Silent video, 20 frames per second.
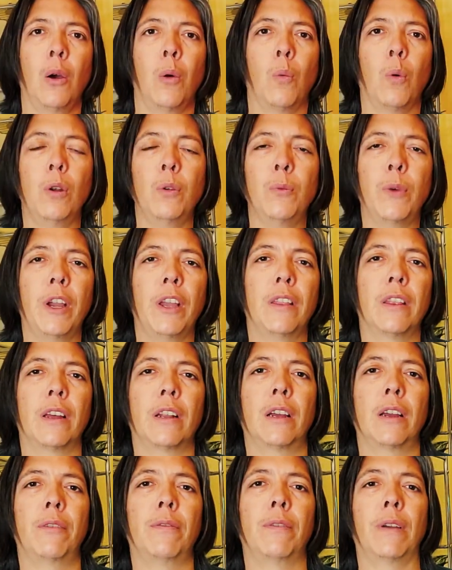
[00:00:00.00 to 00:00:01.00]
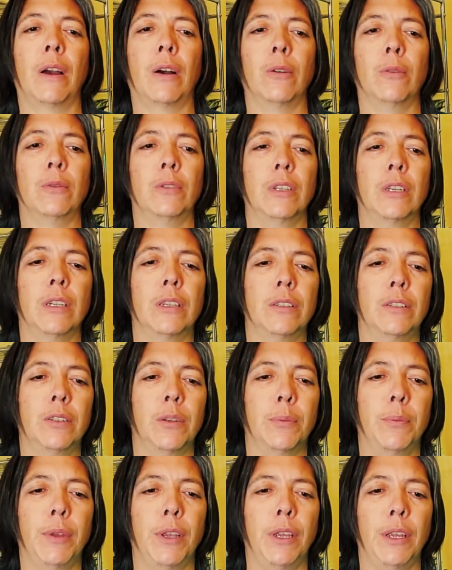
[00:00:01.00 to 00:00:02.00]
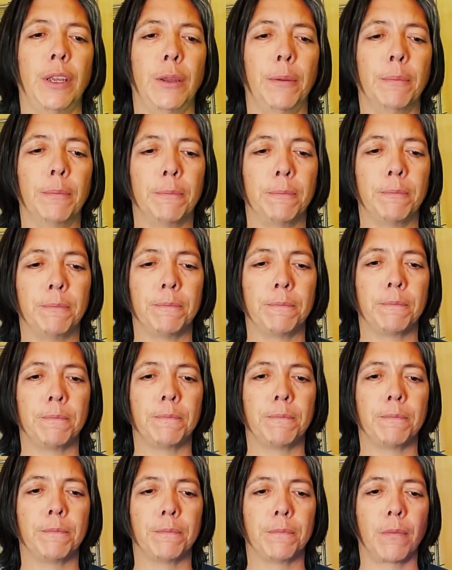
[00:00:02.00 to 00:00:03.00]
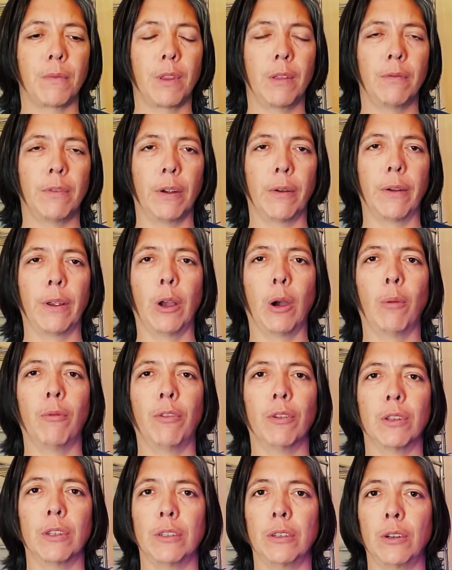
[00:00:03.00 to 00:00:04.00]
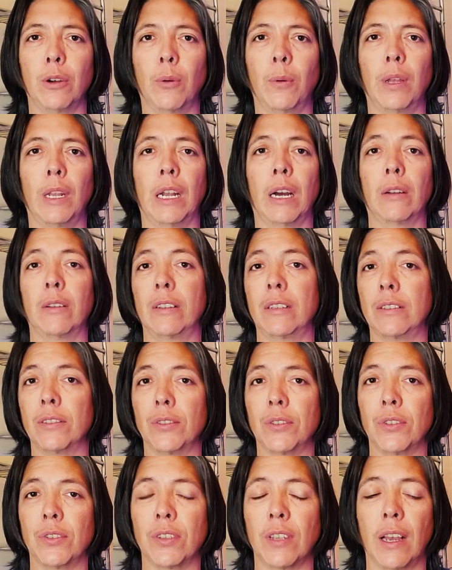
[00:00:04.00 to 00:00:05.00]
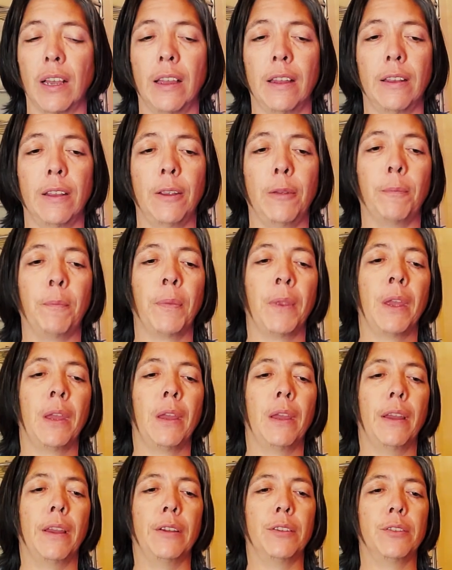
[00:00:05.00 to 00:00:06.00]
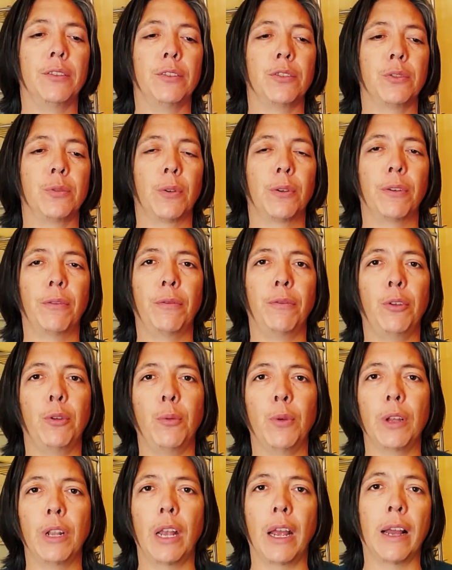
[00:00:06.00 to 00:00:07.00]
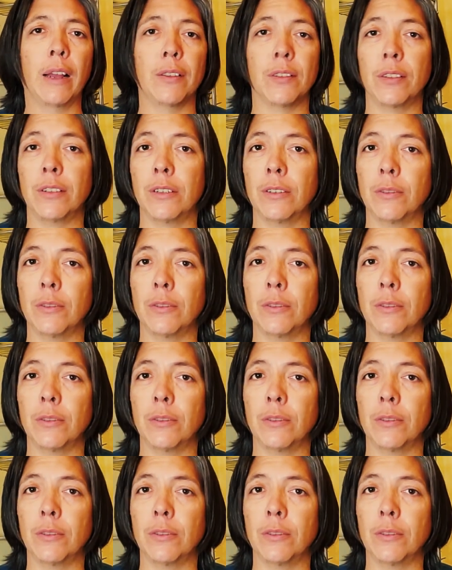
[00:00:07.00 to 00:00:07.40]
One way that I found to be very helpful in going out into society is to sort of view it as an